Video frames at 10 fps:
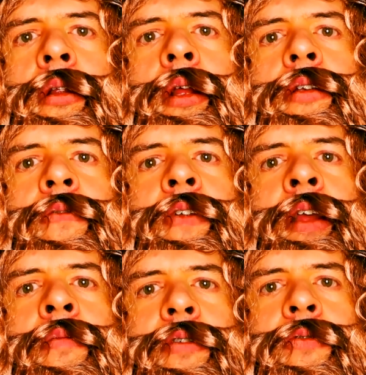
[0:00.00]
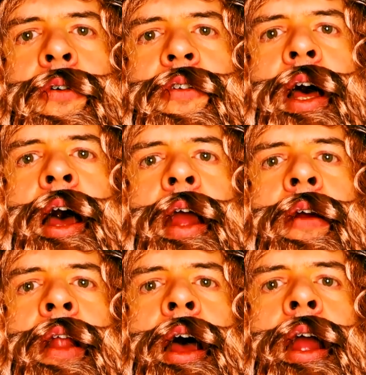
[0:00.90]
As the flames rose
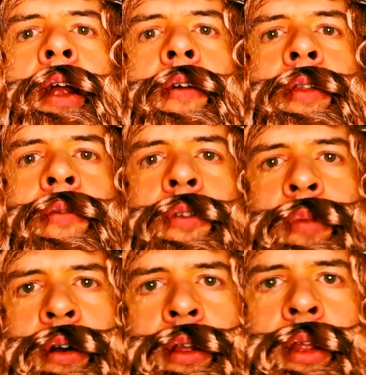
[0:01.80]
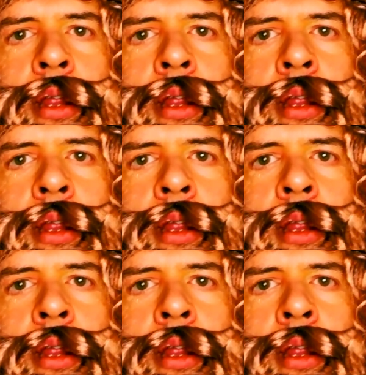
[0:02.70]
higher and higher through the building.